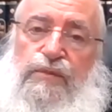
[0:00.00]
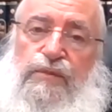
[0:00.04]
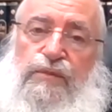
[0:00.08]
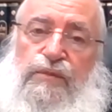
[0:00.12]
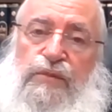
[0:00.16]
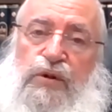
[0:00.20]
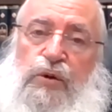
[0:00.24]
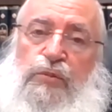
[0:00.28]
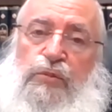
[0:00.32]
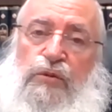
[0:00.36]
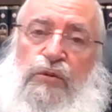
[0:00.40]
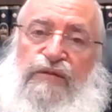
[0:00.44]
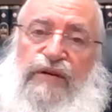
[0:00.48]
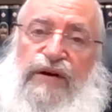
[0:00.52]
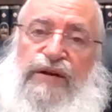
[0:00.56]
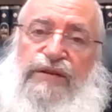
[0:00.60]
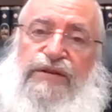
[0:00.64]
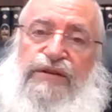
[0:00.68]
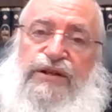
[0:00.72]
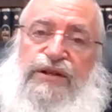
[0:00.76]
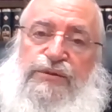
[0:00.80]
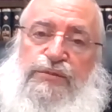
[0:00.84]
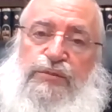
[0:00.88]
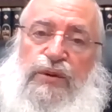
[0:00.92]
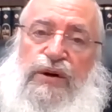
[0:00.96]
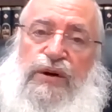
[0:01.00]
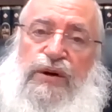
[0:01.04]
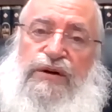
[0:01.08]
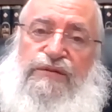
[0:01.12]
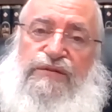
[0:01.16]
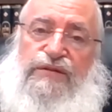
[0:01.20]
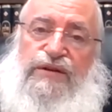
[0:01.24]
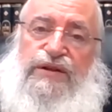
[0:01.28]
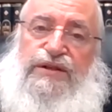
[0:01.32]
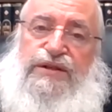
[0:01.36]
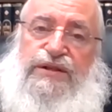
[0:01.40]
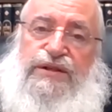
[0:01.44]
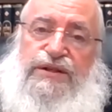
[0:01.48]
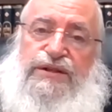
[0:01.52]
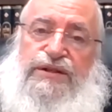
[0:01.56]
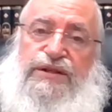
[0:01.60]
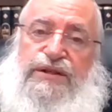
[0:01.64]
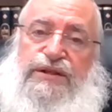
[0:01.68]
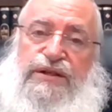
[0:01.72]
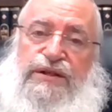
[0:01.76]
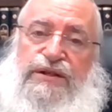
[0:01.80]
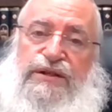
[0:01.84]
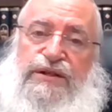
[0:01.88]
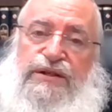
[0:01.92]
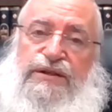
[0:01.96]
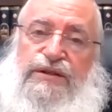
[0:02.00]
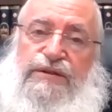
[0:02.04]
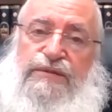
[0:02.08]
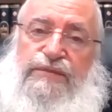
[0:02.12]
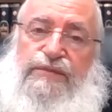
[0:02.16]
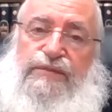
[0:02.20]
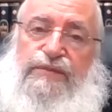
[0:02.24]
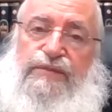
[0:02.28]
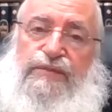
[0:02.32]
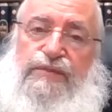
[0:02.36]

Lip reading: to prevent the spread of this disease?